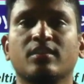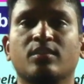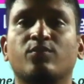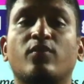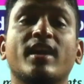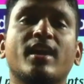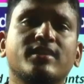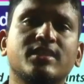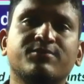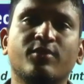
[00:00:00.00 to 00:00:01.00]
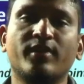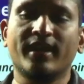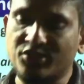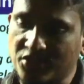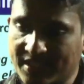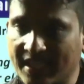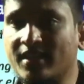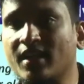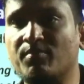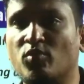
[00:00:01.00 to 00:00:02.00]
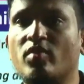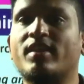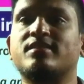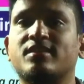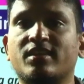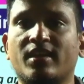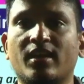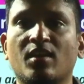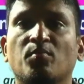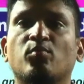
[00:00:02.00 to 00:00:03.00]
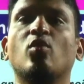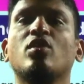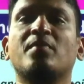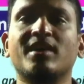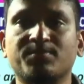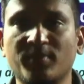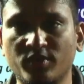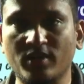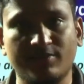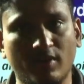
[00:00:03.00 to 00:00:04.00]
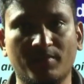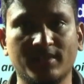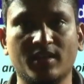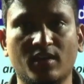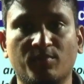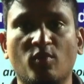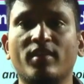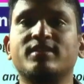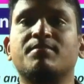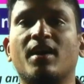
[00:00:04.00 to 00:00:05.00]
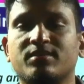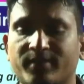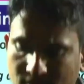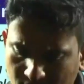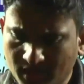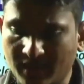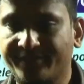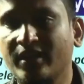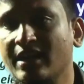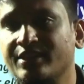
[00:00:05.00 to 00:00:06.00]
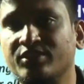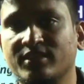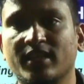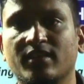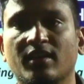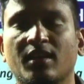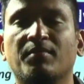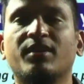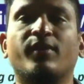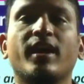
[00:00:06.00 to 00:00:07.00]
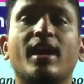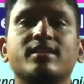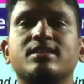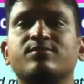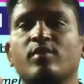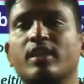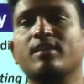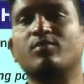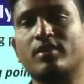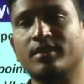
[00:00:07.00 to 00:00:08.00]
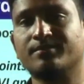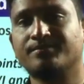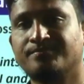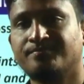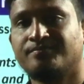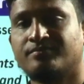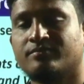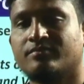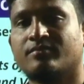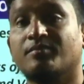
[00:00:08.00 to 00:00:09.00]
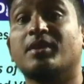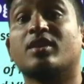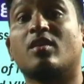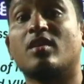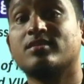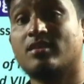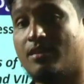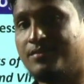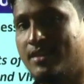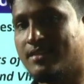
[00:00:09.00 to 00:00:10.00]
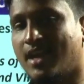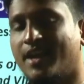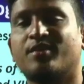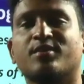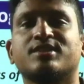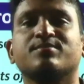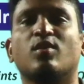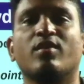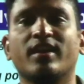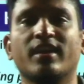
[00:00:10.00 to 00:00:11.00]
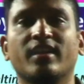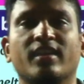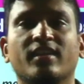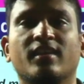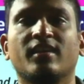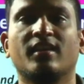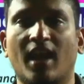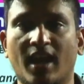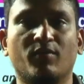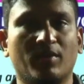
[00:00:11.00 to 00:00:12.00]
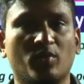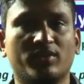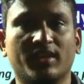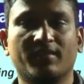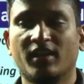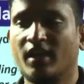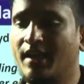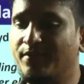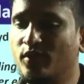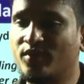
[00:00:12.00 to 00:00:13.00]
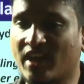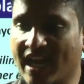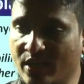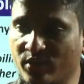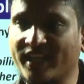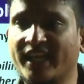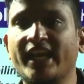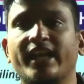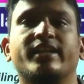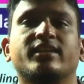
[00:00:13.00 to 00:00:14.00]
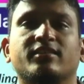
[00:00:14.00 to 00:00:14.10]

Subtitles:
Why ice is floating? It should sink now. More density, right? More mass per unit volume. Yes or no? More is the mass means definitely it should sink. But why ice is floating in water? Because of this hydrogen bonding. And one more thing. If you try to heat